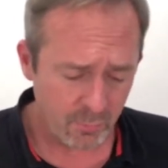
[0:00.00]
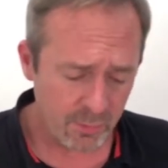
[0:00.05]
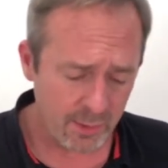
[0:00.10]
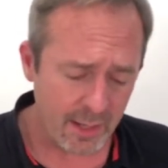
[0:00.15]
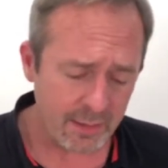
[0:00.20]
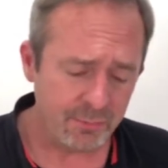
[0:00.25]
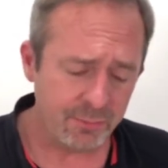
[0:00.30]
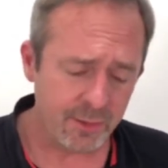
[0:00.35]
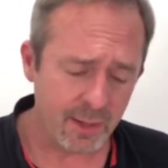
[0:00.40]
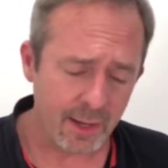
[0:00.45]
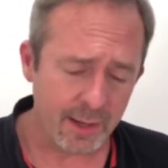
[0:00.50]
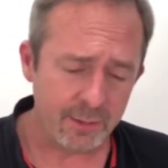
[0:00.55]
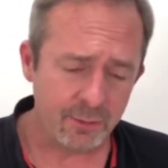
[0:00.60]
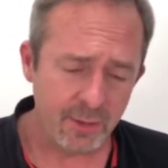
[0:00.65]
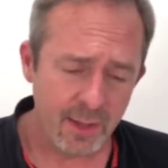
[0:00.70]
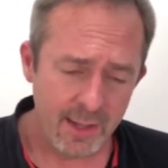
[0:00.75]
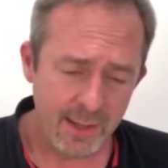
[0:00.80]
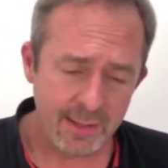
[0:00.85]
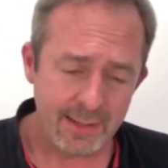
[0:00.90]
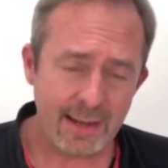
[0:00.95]

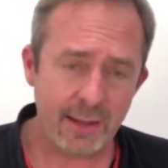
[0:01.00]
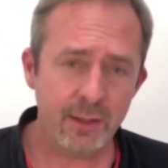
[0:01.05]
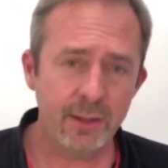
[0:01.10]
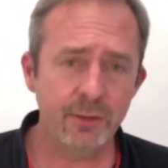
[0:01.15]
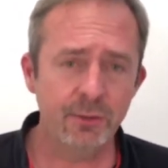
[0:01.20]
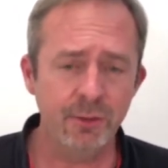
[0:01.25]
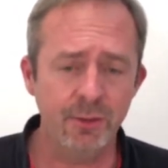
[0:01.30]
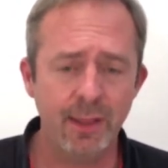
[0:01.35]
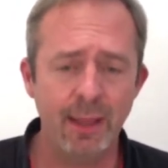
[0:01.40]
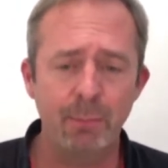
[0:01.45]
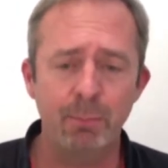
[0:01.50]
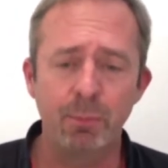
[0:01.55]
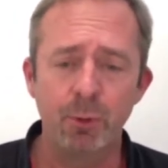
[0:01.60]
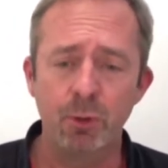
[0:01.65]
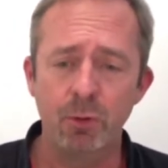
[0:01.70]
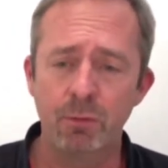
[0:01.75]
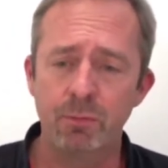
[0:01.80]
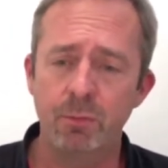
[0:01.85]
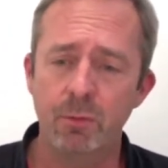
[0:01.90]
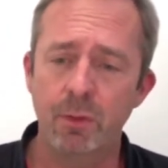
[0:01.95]
lifelines. Now, isn't that
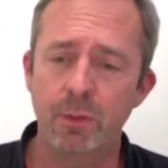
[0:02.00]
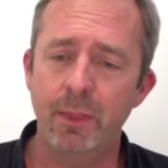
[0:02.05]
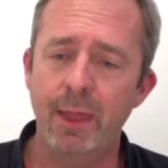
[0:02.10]
beautiful?